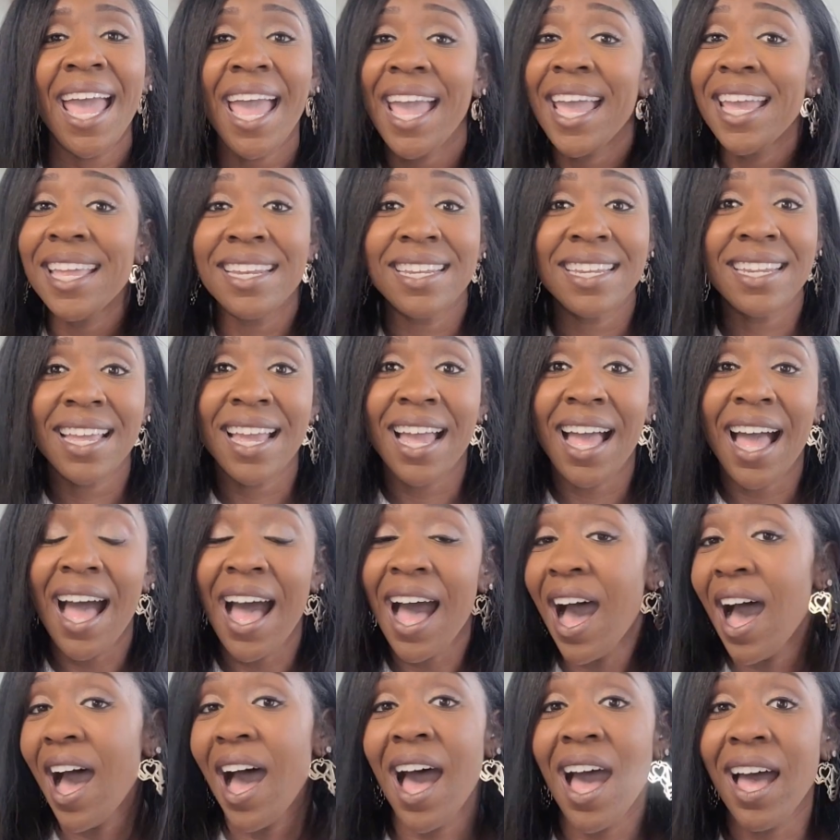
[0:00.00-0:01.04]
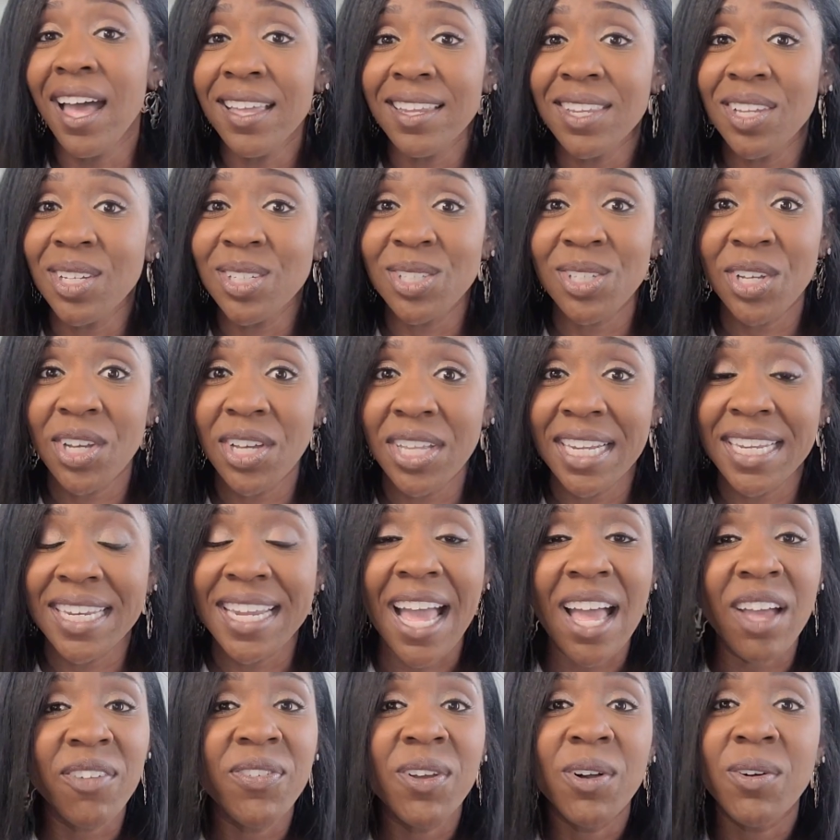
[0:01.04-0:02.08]
And I looked good
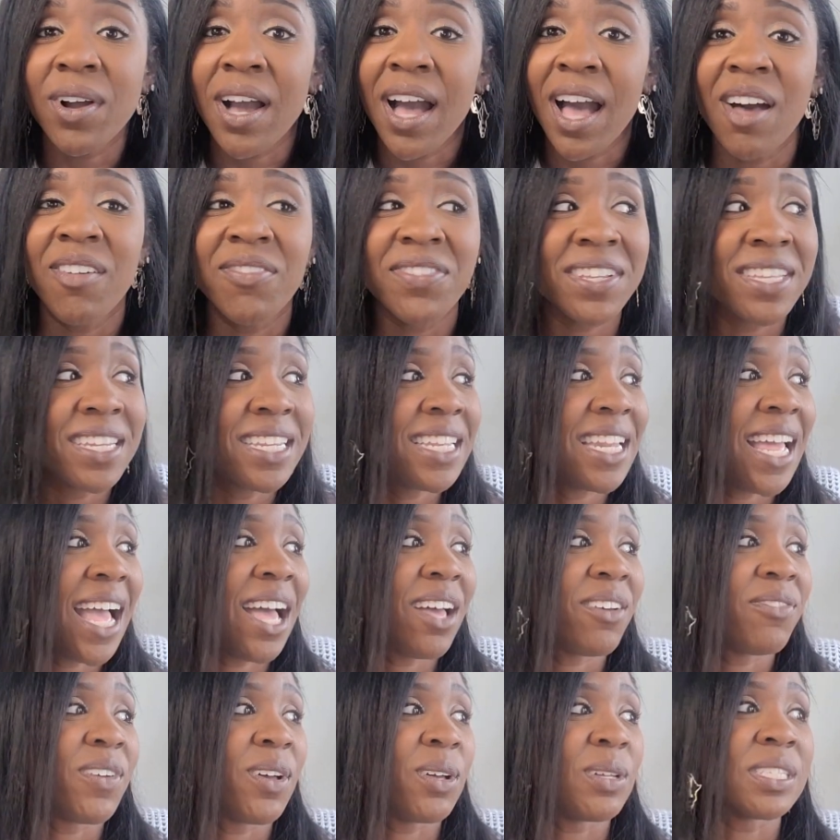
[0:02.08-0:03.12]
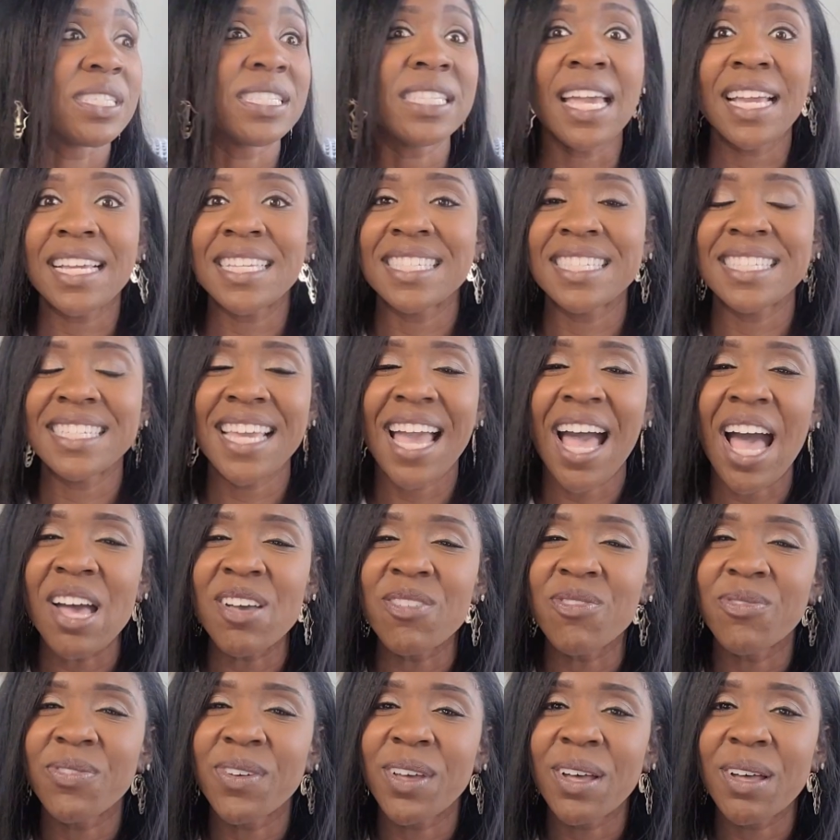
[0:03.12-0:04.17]
and I felt confident. I felt sexy. I
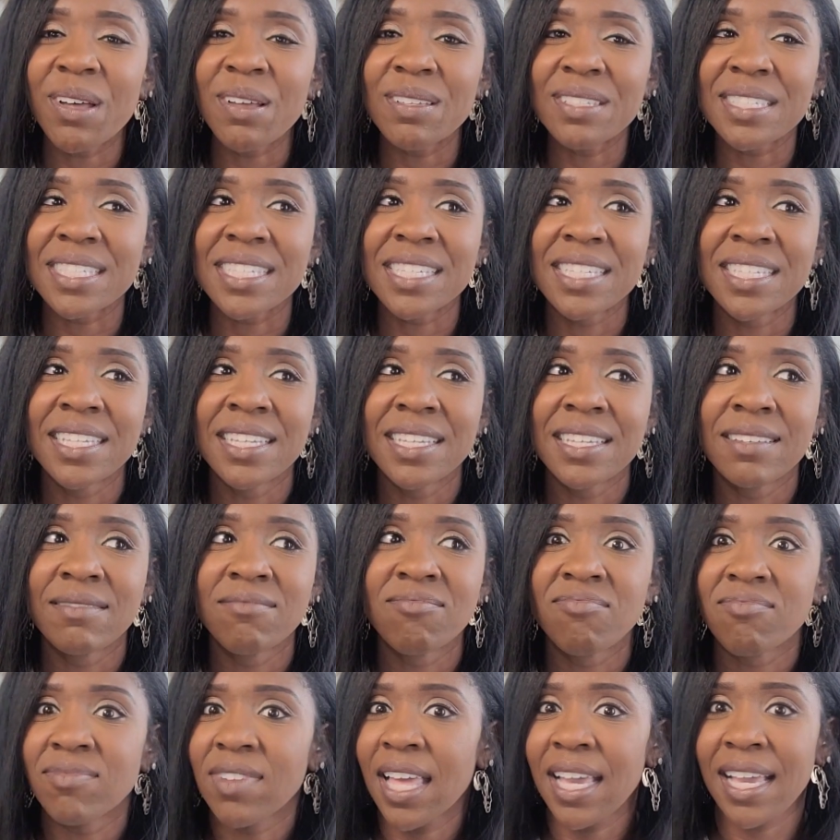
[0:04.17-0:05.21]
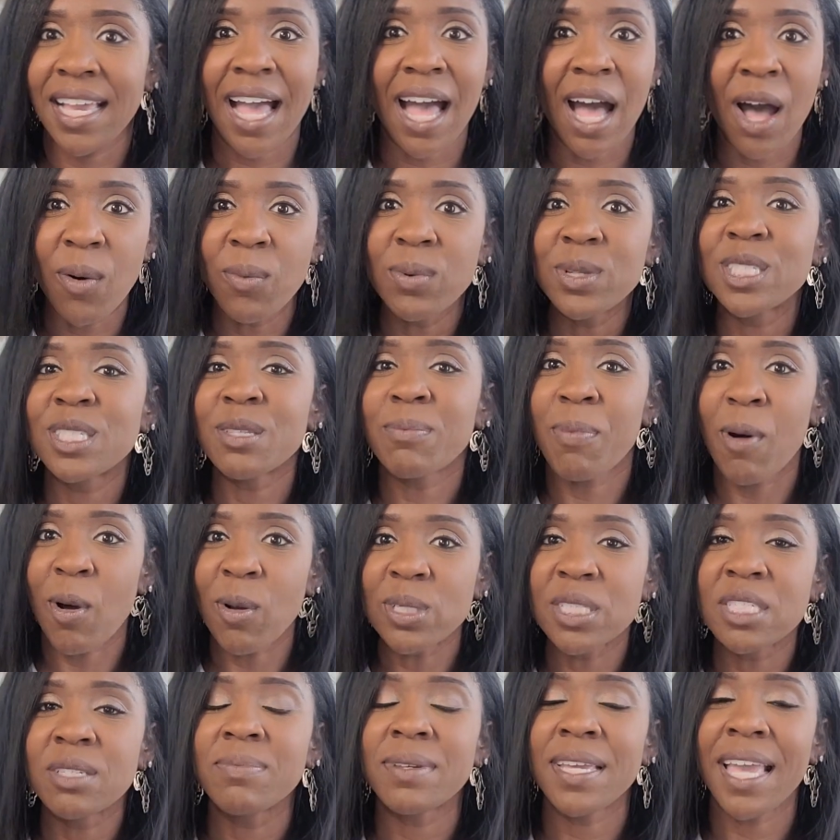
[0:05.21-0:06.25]
felt like I was
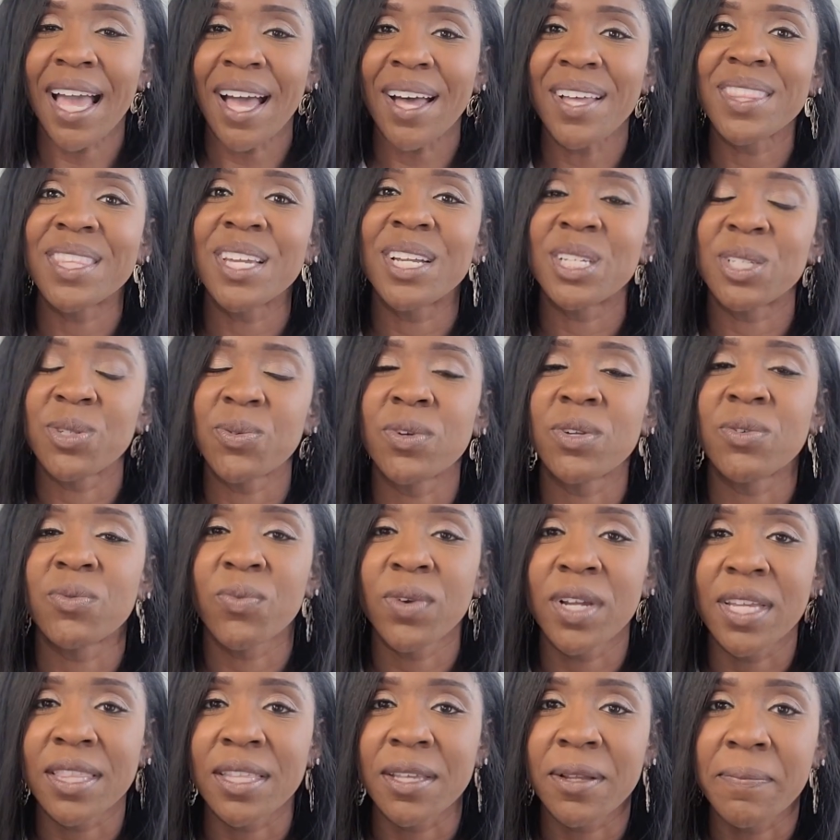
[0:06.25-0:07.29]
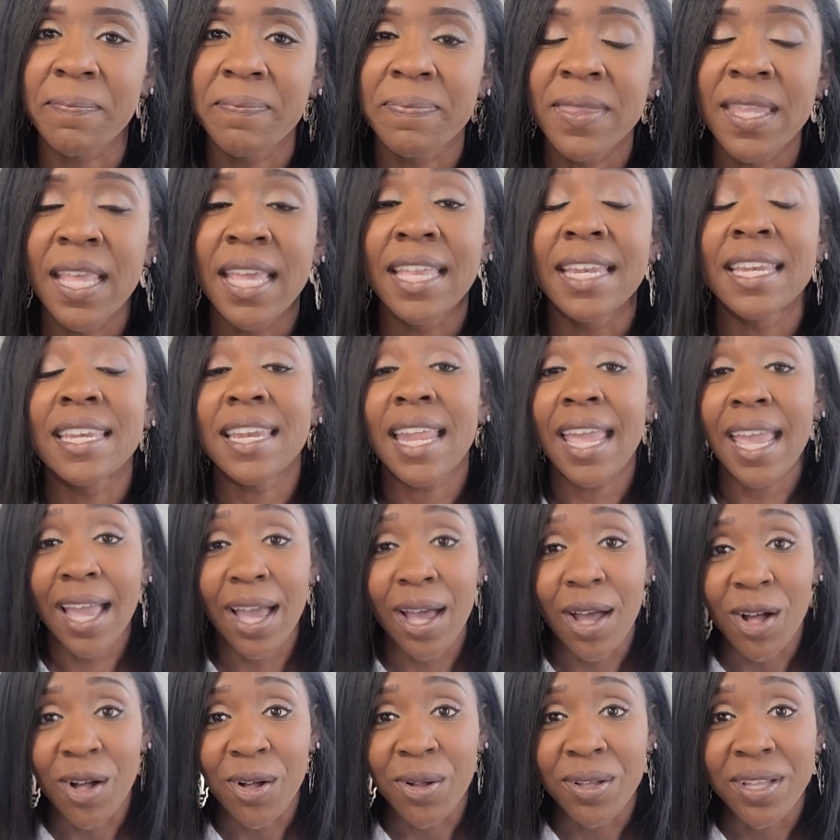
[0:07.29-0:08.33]
supposed to be out there doing rhythm.
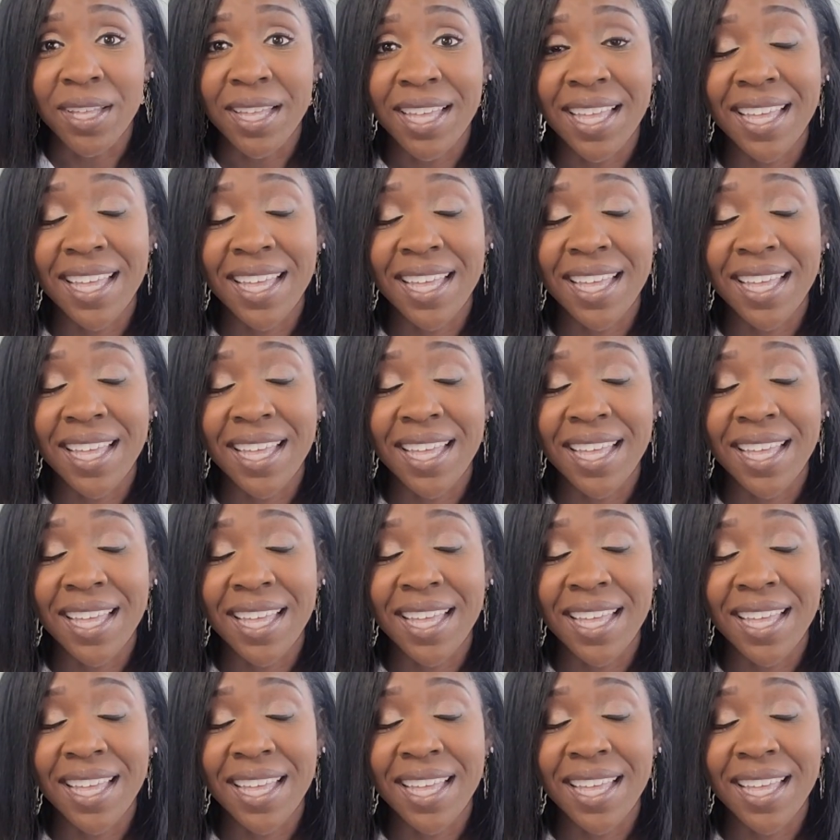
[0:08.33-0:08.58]
Now,